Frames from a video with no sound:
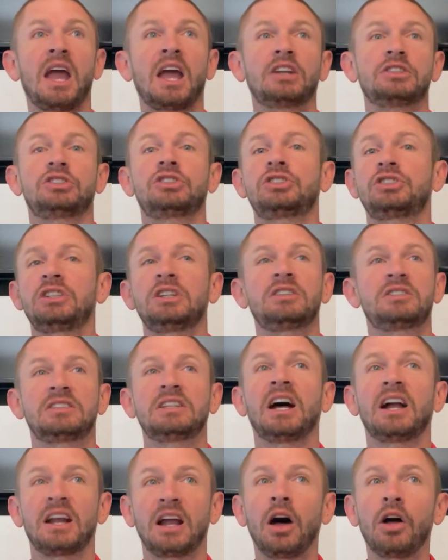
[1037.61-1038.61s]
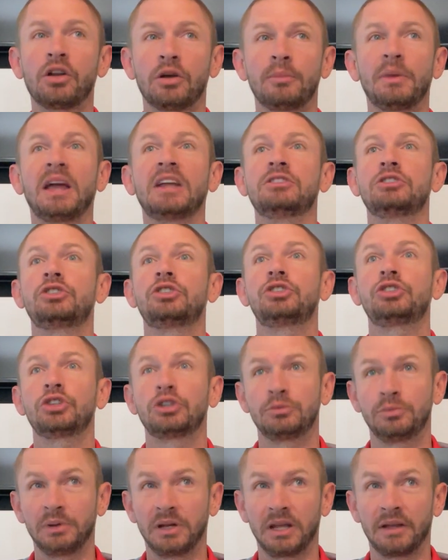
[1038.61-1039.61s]
and she's not on them and
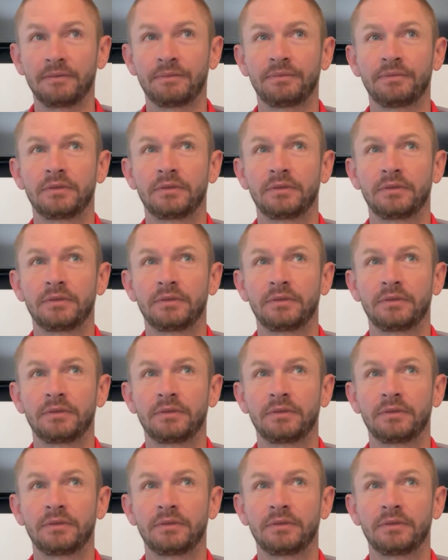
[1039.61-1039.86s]
should be.